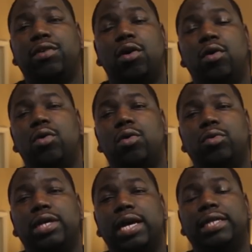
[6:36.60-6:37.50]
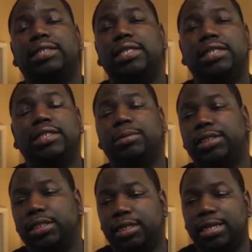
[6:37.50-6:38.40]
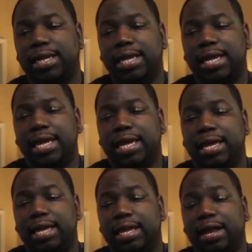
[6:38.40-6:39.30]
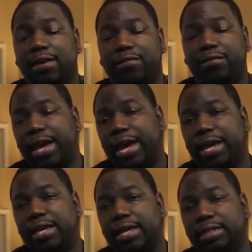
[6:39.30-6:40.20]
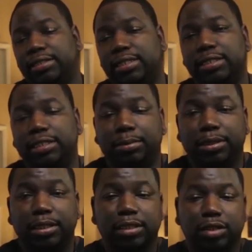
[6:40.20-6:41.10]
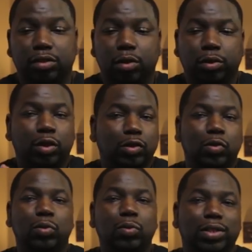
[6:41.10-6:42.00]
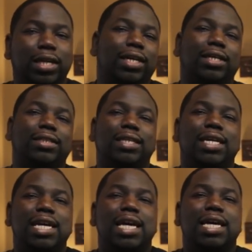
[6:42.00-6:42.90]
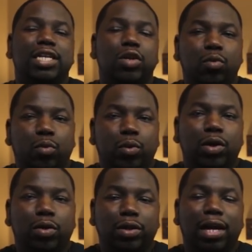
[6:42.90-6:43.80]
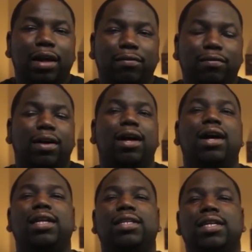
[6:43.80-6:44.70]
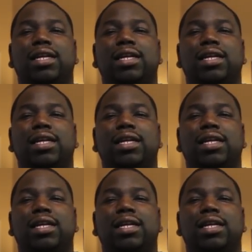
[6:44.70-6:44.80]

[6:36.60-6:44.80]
of an old ancient Egyptian and a fat ancient Egyptian. Those are two things you will not find,